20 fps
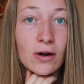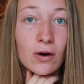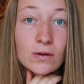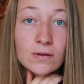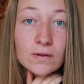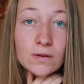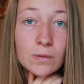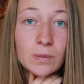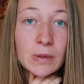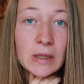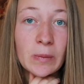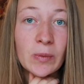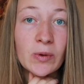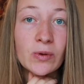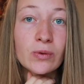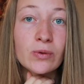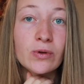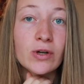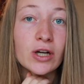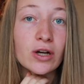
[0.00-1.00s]
also
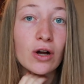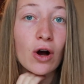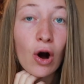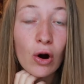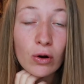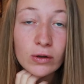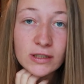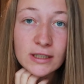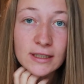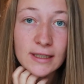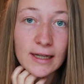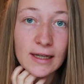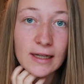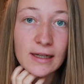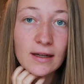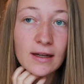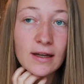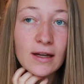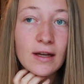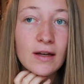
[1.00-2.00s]
people who are
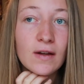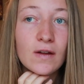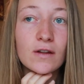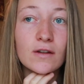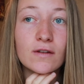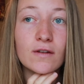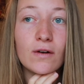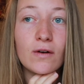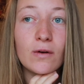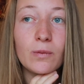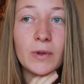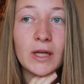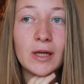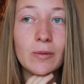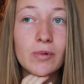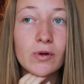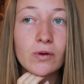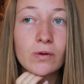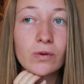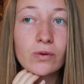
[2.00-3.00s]
coaching so
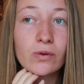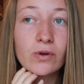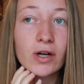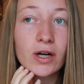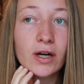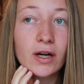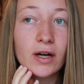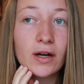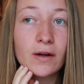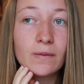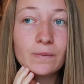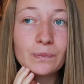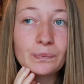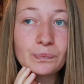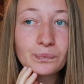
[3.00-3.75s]
people who are